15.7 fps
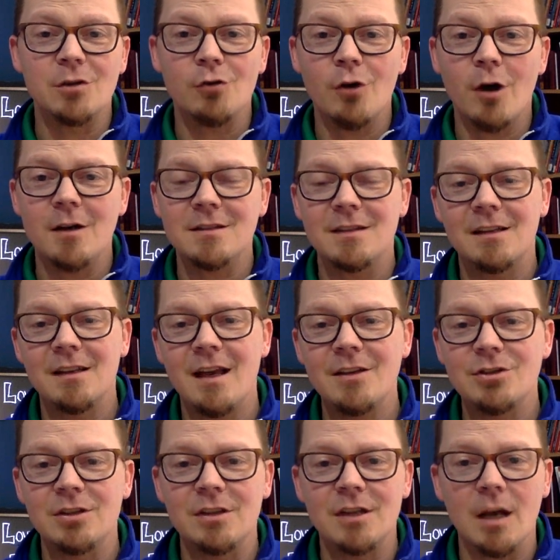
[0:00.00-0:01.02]
across the
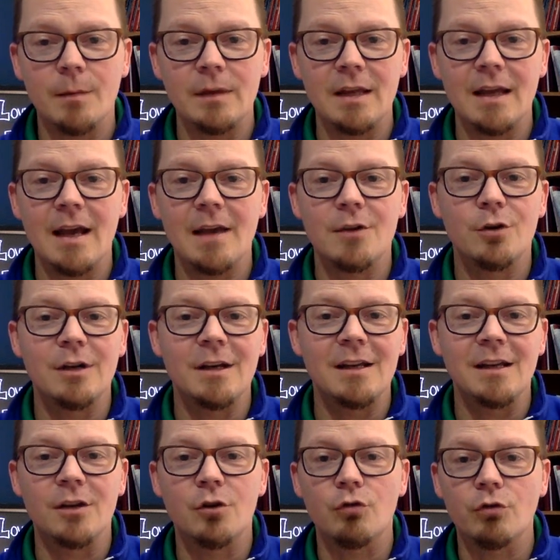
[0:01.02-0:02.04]
nation coming together and
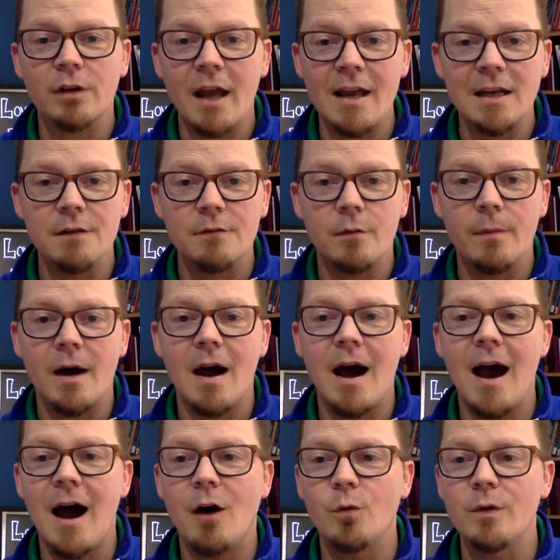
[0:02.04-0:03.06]
getting creative about
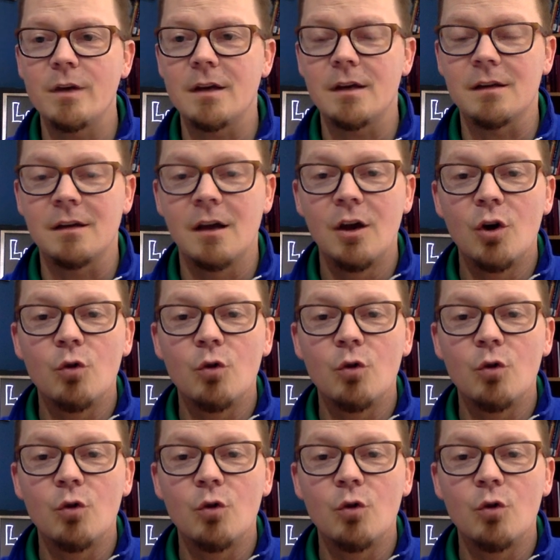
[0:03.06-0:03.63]
how we can